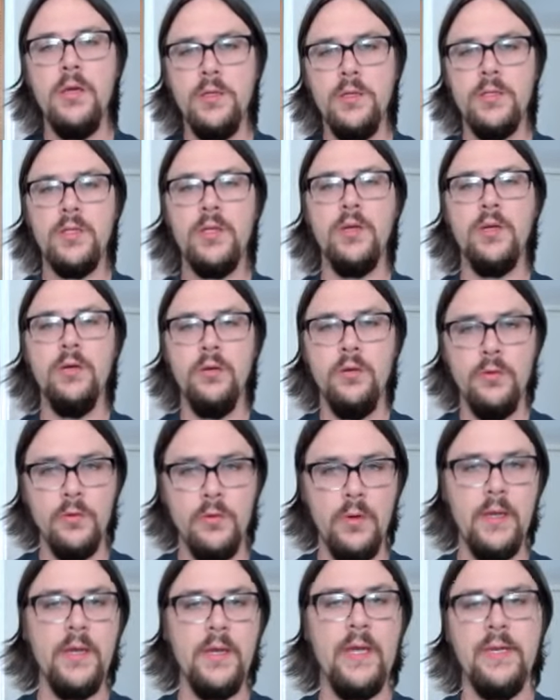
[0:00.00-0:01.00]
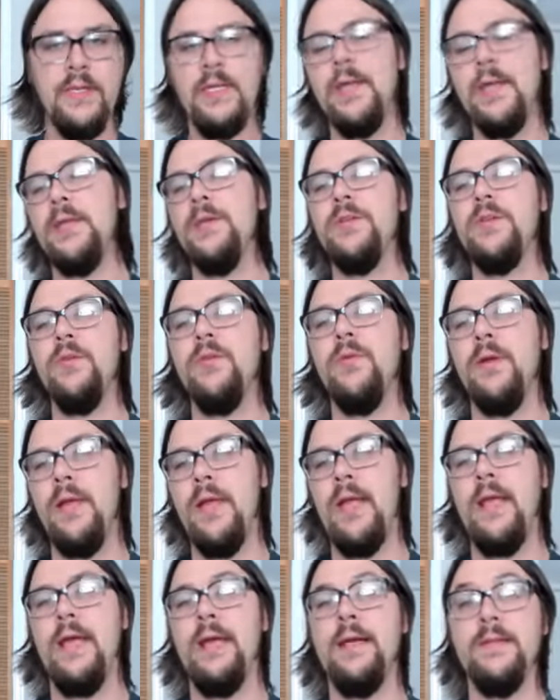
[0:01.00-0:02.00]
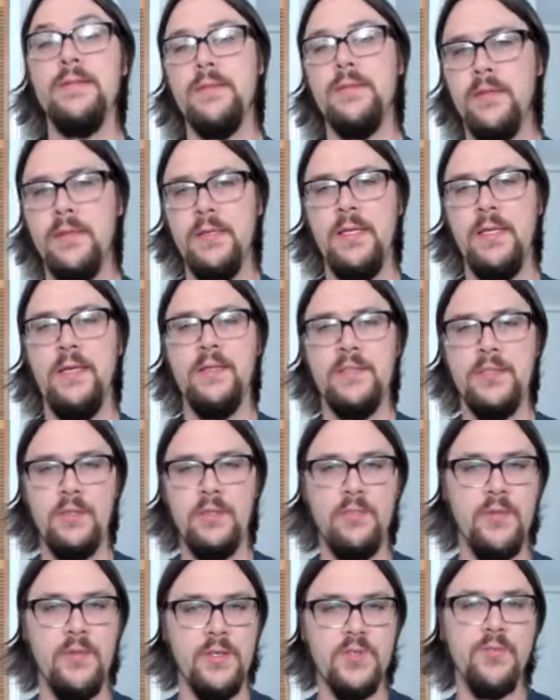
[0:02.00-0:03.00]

to continue to enhance this